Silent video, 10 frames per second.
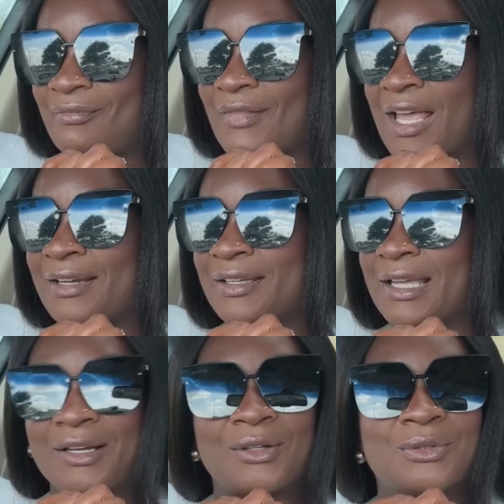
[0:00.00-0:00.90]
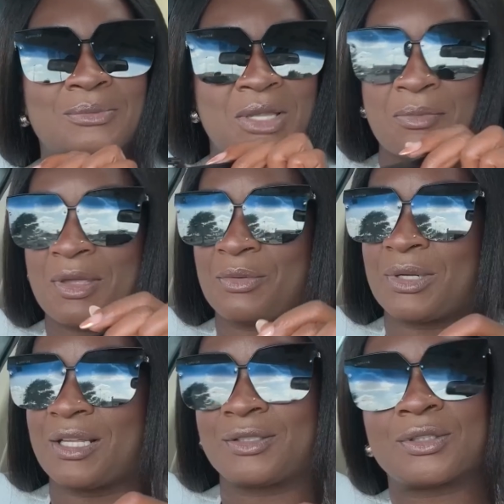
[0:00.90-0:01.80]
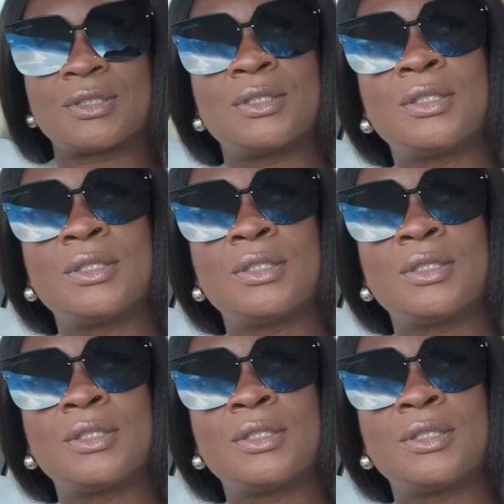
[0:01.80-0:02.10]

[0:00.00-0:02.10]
I know y'all know who I'm talking about when I do this.